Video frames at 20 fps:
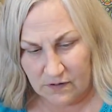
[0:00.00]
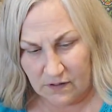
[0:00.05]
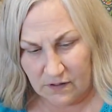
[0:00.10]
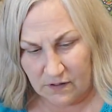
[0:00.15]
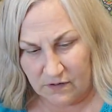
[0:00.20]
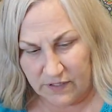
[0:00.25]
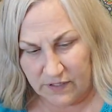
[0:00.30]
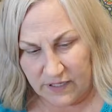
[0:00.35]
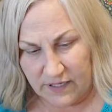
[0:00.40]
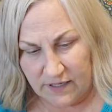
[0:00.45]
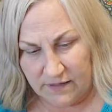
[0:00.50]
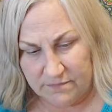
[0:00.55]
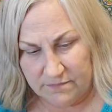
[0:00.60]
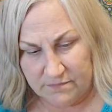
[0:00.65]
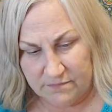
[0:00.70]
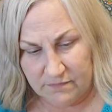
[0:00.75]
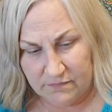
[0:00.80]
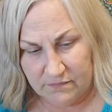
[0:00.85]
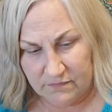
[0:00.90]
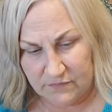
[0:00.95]
okay,
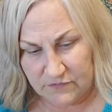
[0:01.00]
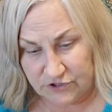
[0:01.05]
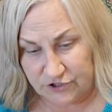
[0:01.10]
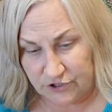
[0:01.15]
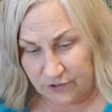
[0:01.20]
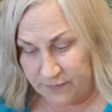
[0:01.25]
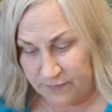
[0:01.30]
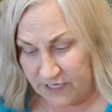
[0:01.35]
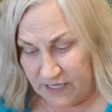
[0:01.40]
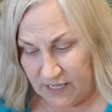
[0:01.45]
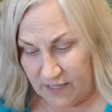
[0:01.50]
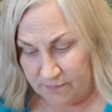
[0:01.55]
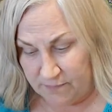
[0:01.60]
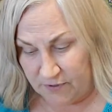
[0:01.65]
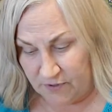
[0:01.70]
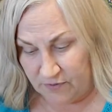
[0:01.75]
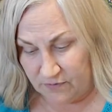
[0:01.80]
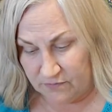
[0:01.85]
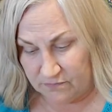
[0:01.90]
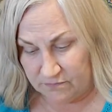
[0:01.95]
German
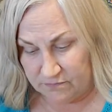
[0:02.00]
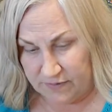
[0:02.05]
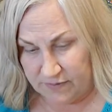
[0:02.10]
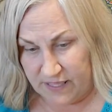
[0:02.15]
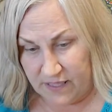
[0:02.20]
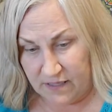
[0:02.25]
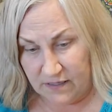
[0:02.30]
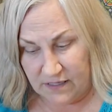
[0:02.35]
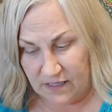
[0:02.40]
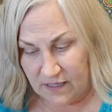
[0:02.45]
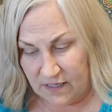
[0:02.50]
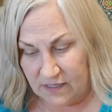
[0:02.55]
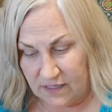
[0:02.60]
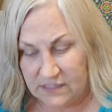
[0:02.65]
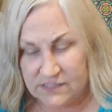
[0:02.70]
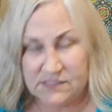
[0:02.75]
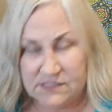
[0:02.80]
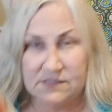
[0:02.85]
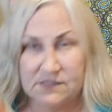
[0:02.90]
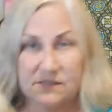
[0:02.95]
apple
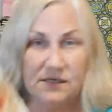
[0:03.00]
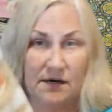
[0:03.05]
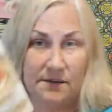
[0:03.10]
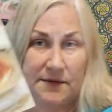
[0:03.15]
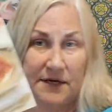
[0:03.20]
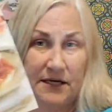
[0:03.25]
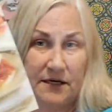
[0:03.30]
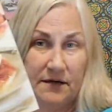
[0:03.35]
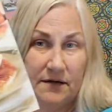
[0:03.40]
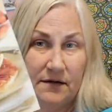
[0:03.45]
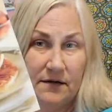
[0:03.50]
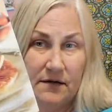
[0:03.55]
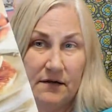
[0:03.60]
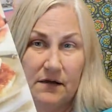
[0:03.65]
pancakes. Yummy.